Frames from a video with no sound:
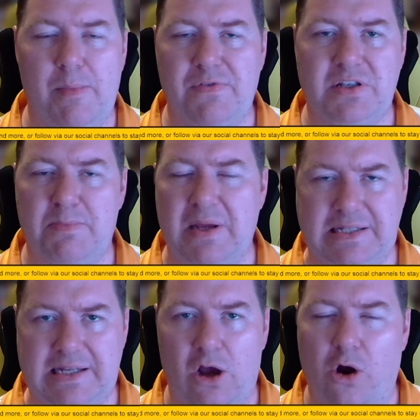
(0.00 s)
if it's a
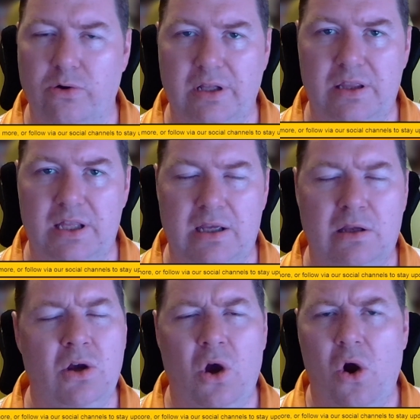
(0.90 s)
PC only
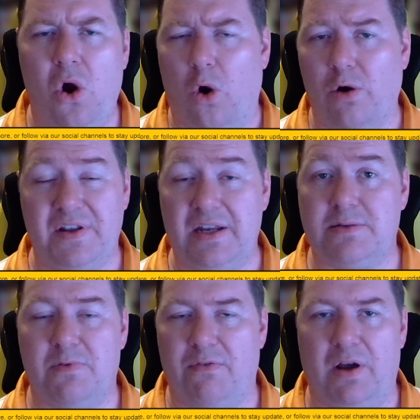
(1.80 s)
thing or if it
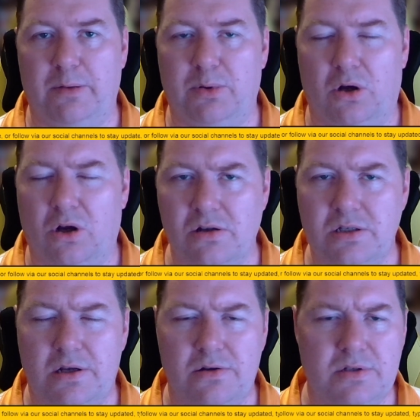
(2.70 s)
is available on
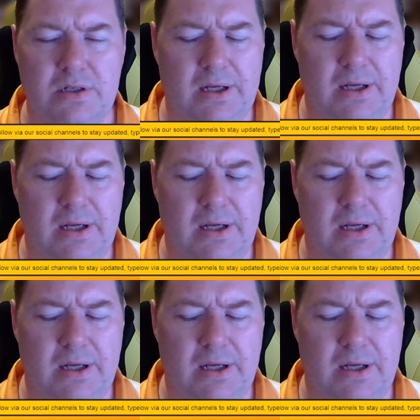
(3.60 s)
consoles.